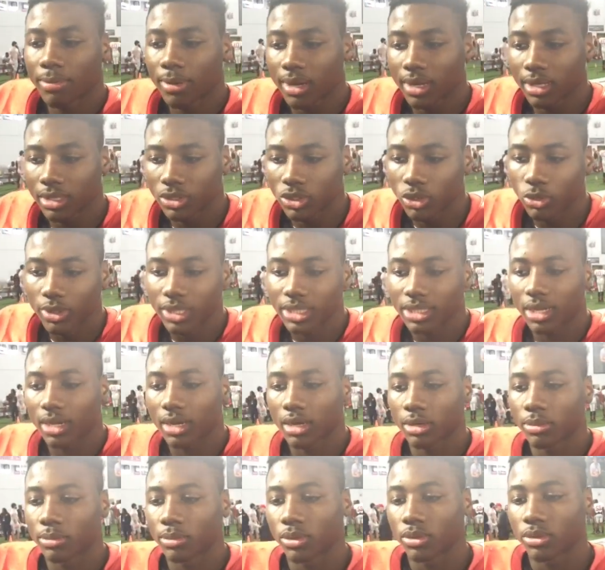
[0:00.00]
probably 2 weeks
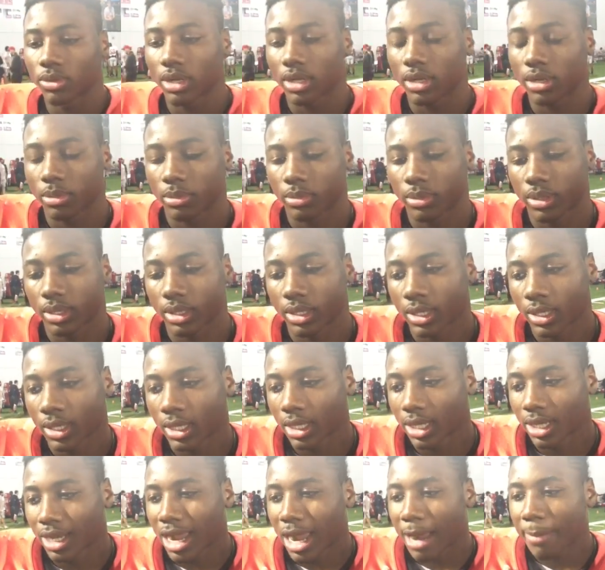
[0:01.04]
out of the boot now, but
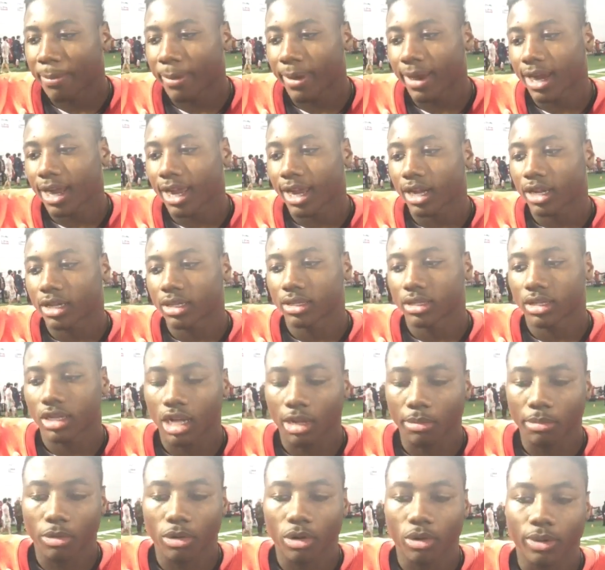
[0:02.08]
I probably got a
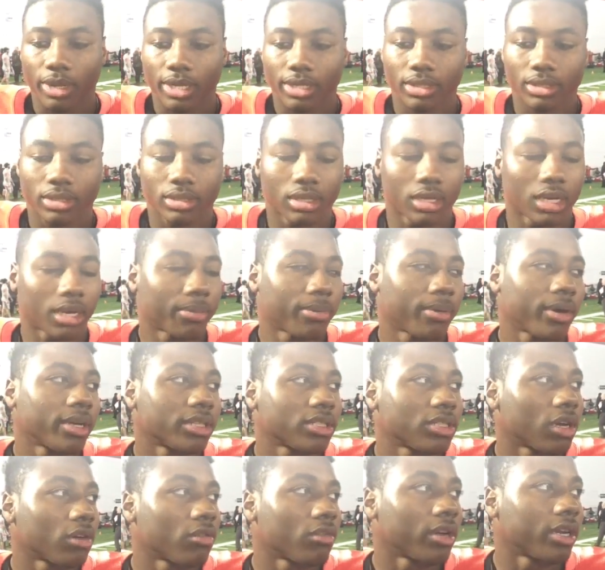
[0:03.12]
couple more weeks until I
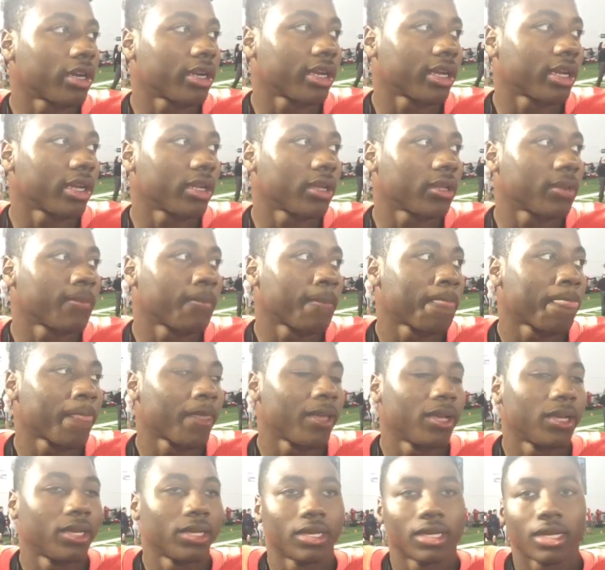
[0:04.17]
probably start running again.
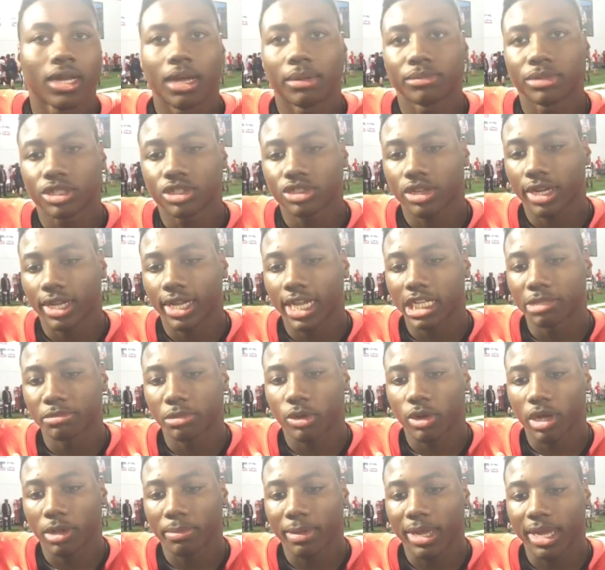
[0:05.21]
I'm just trying to ease
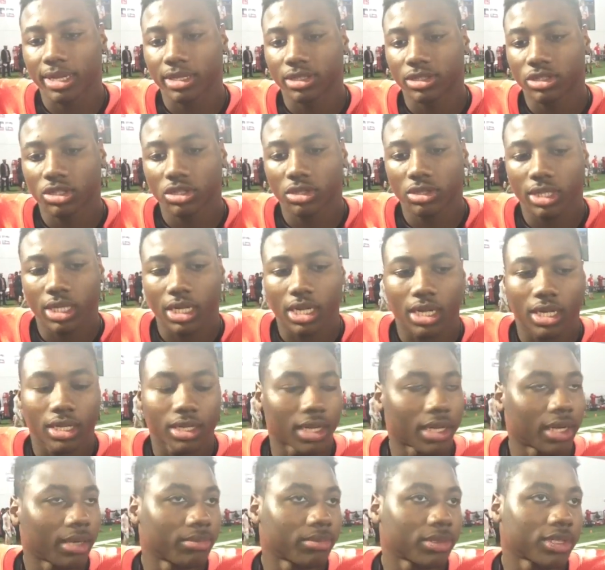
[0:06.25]
my way back into it.
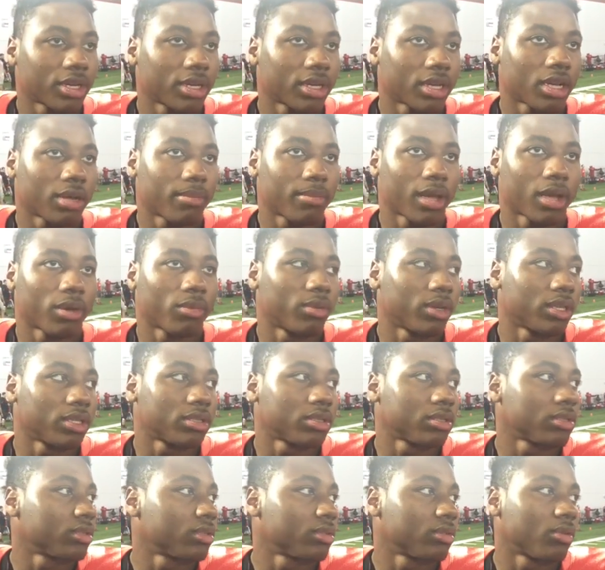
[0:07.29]
I'm trying to come back when
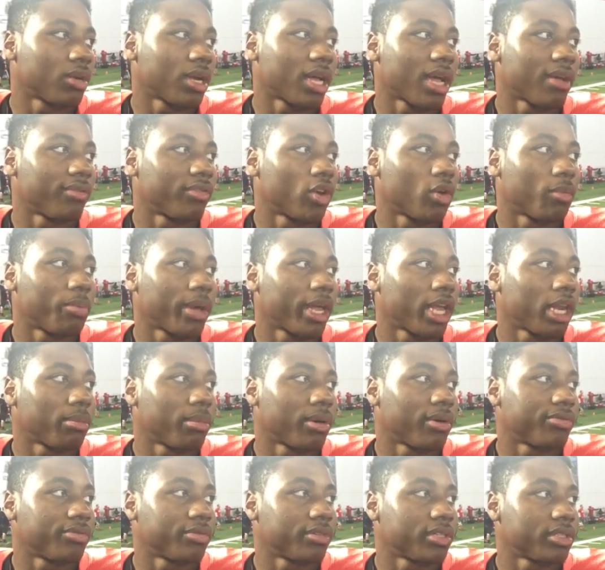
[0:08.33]
I have no pain in
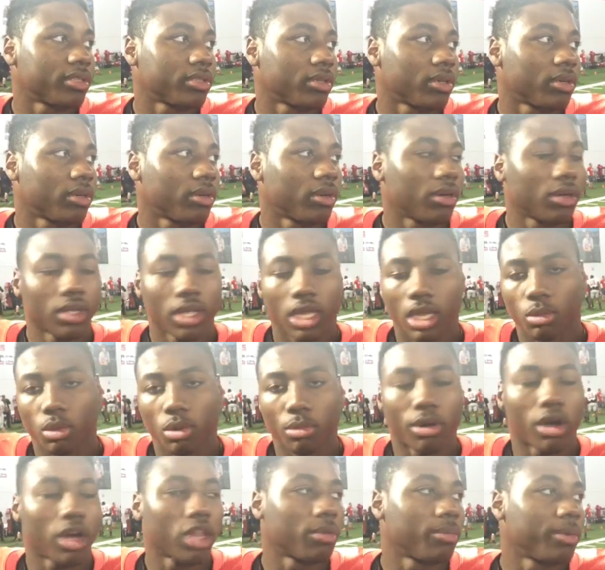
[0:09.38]
my foot, so it
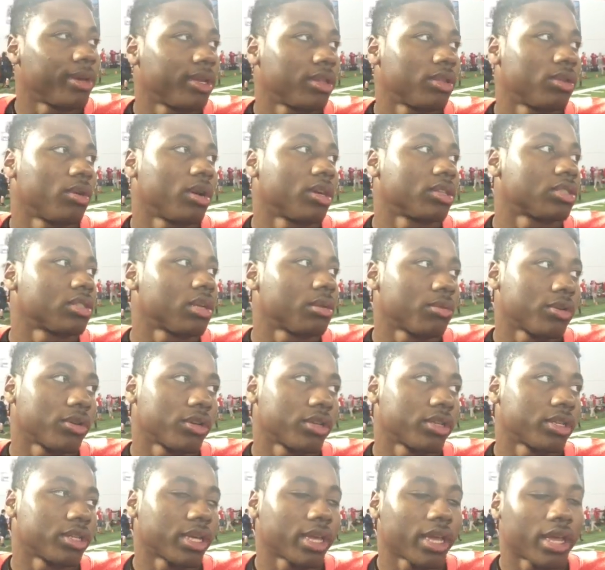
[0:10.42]
won't bother me throughout
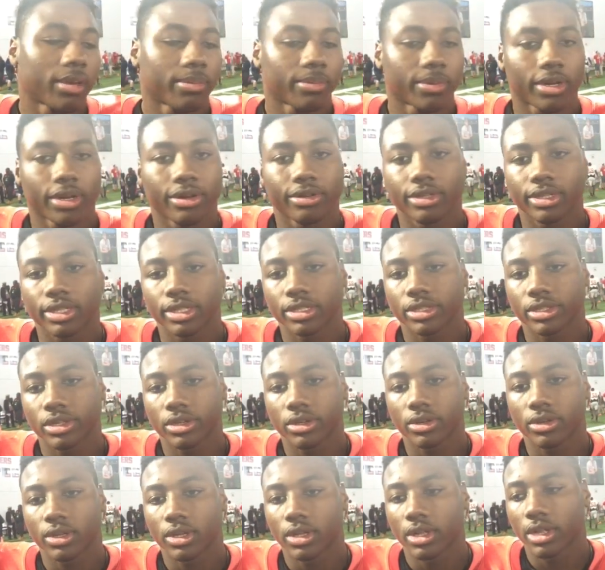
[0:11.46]
summer and camp and everything.
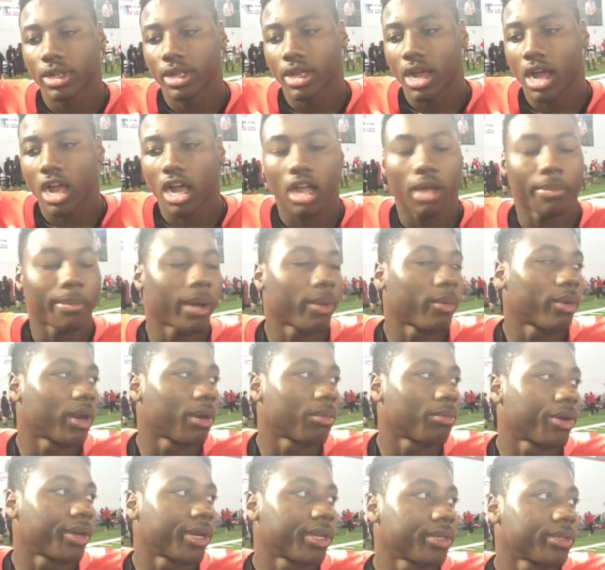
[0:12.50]
So I'll come back when
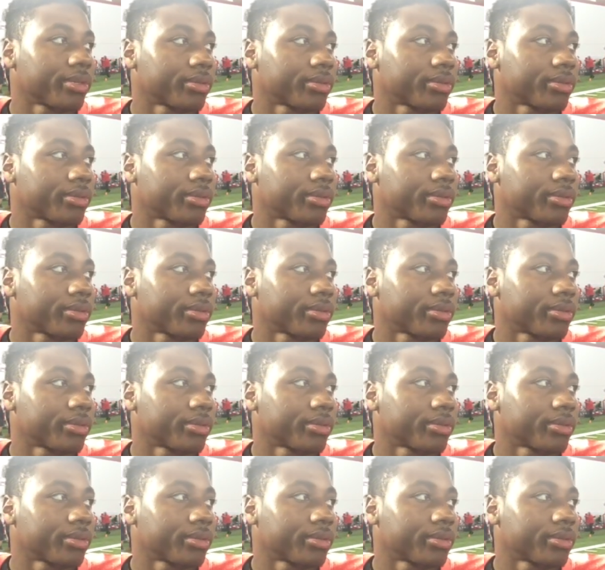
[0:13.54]
I'm ready.